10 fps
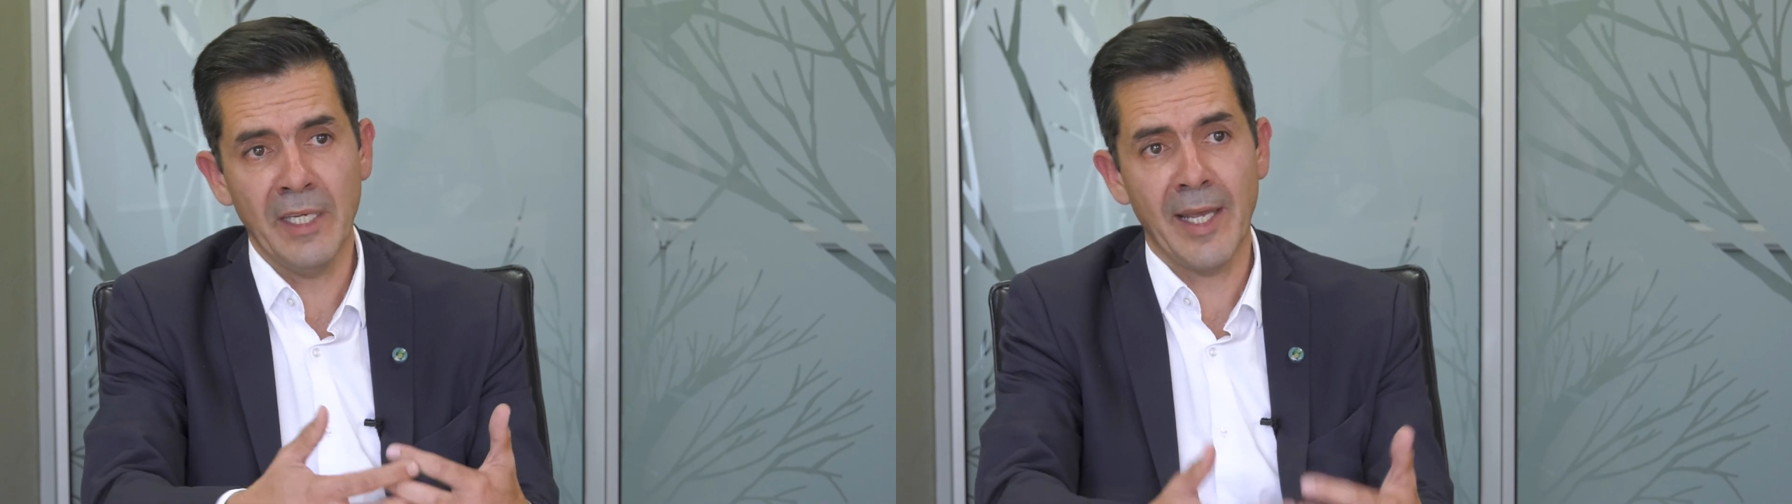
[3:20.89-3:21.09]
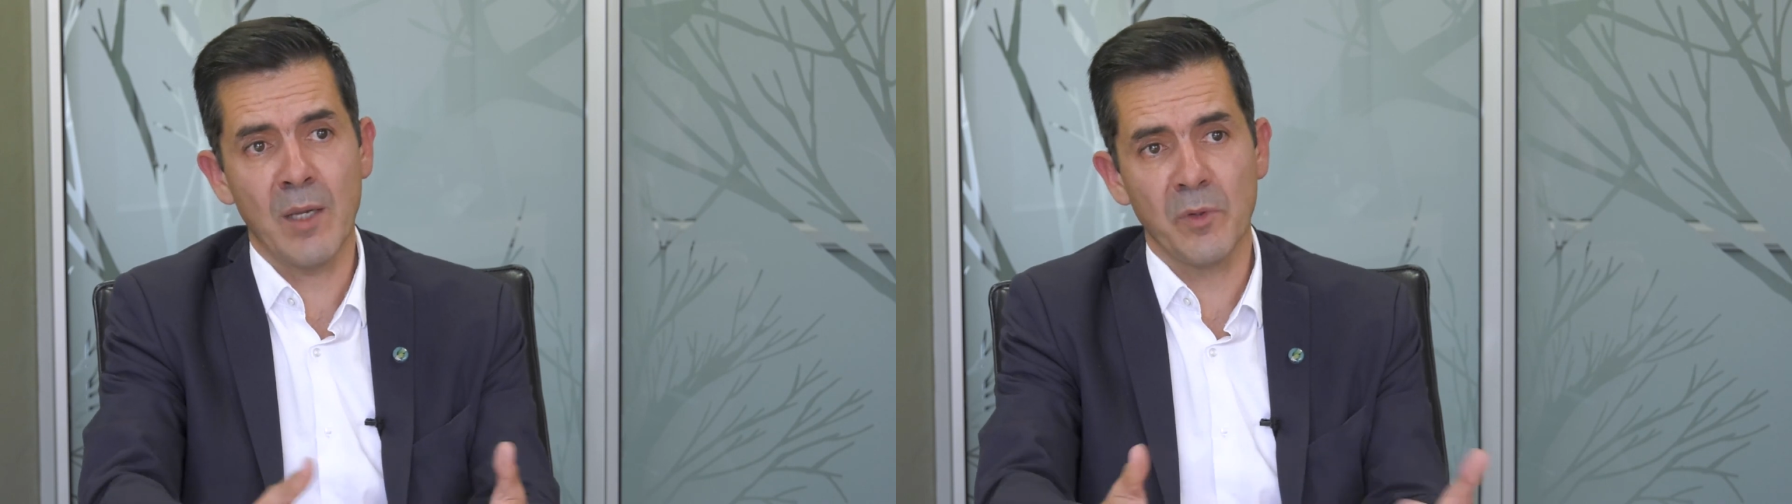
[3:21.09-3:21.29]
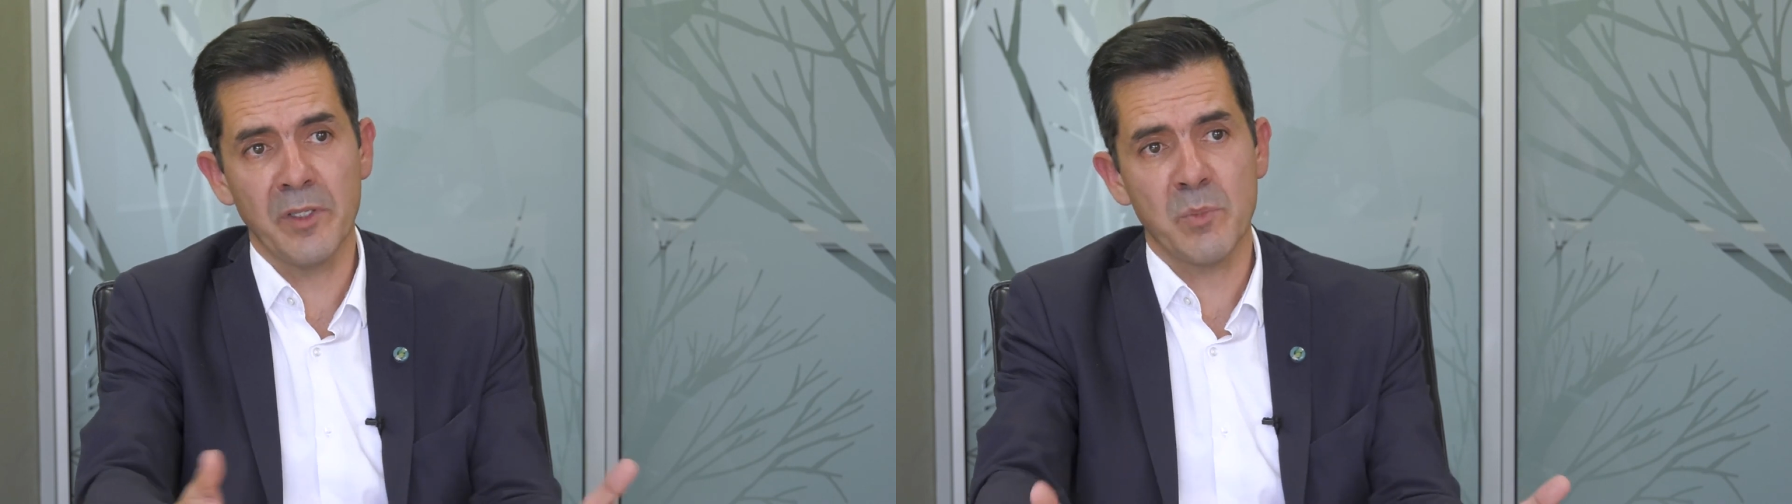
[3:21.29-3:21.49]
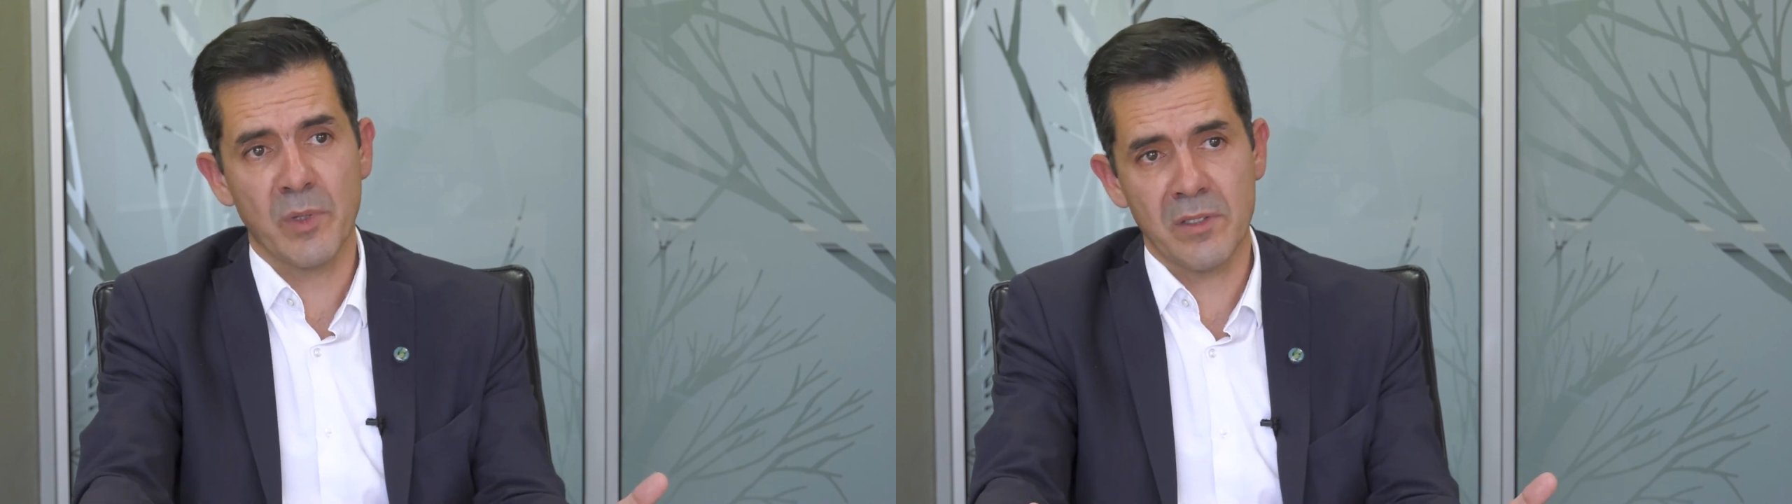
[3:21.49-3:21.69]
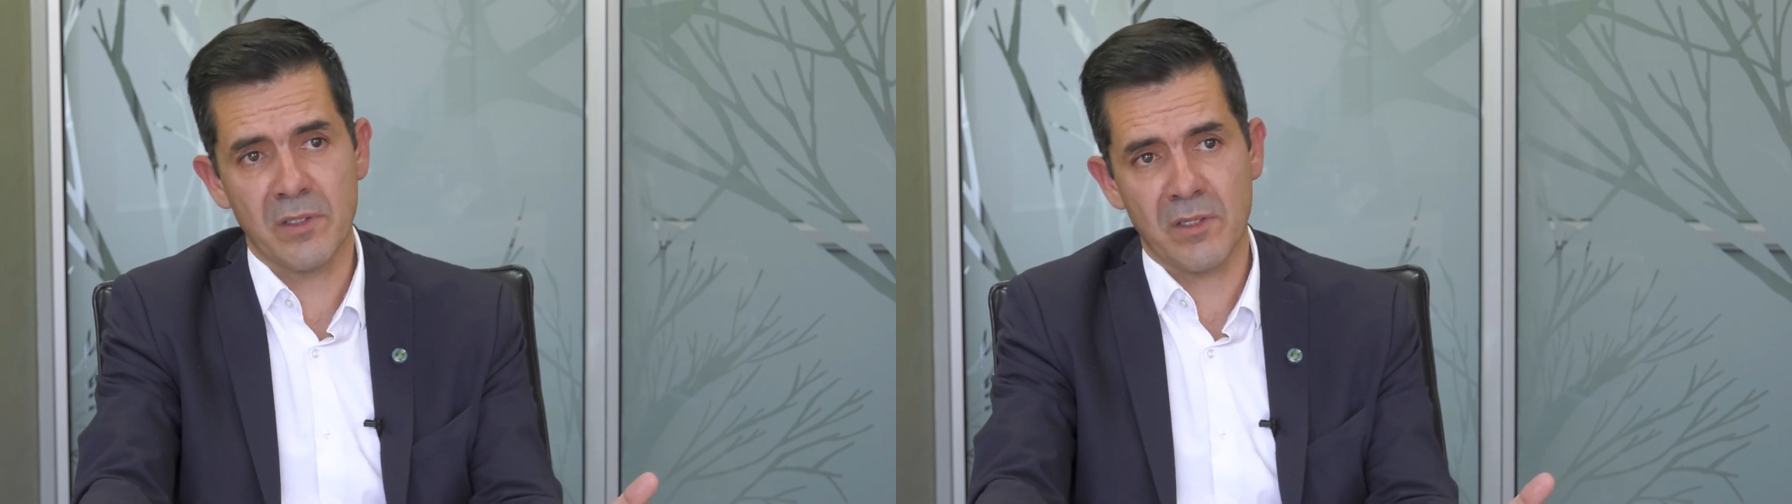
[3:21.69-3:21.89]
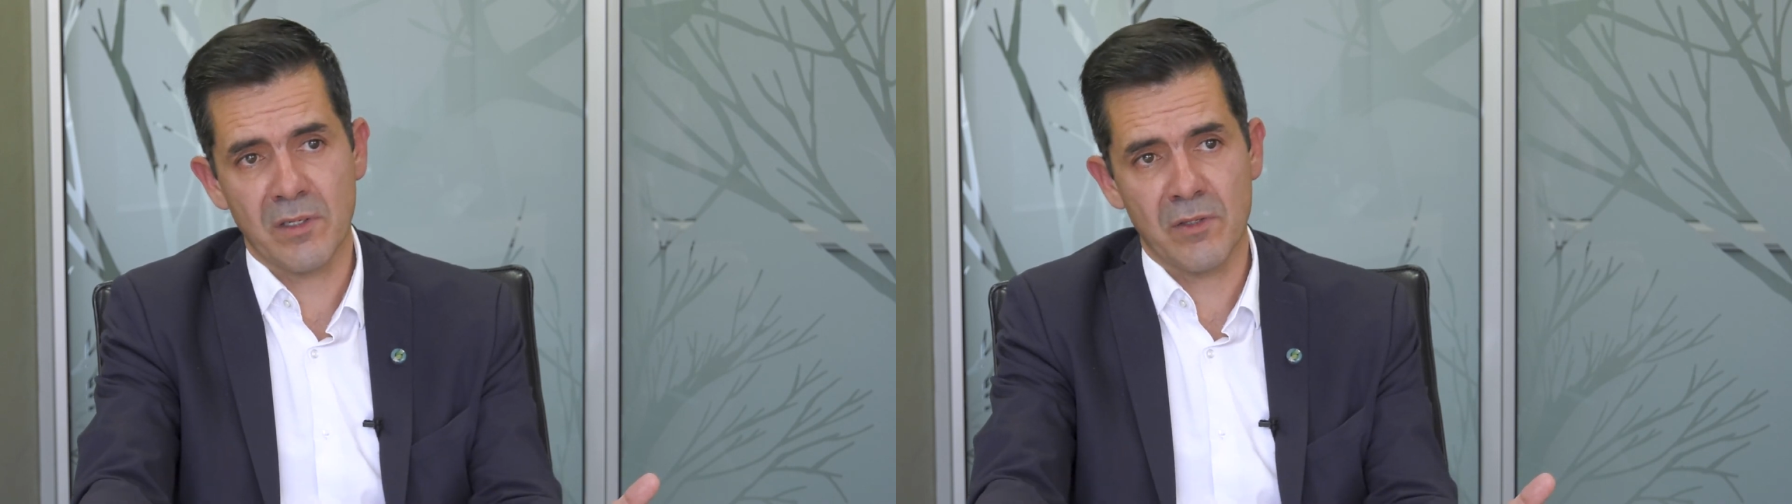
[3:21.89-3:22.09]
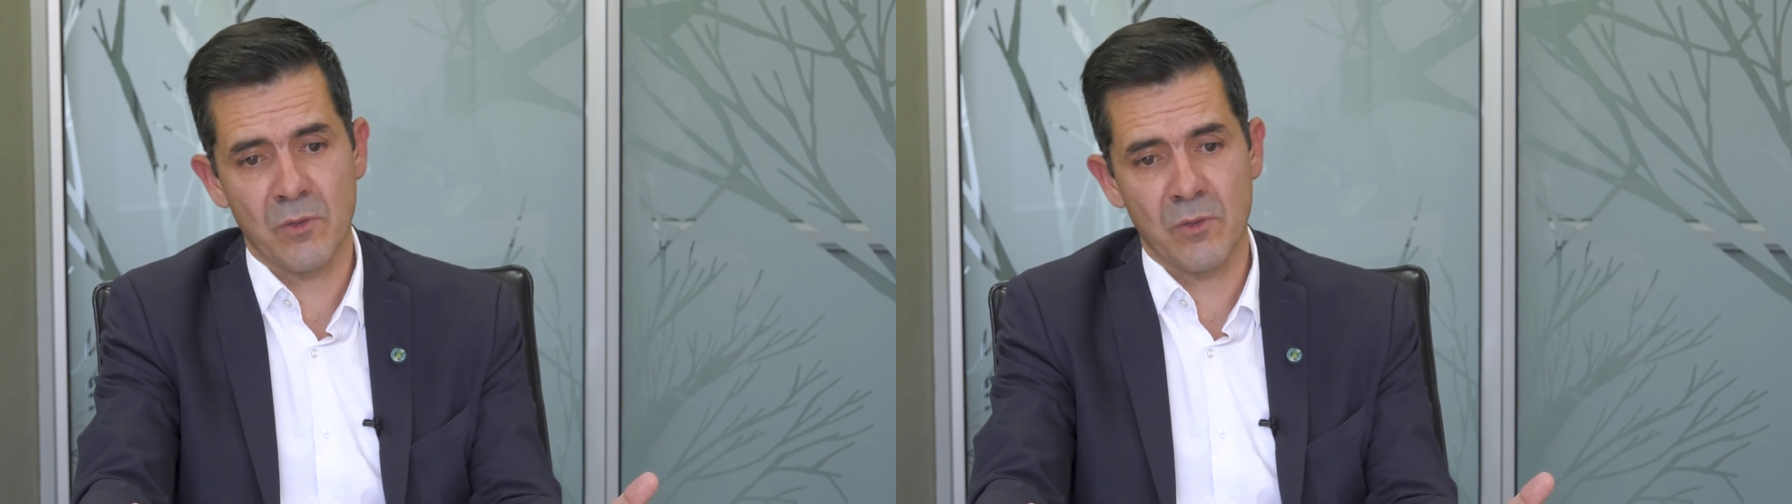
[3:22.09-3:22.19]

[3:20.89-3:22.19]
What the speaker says: enable these businesses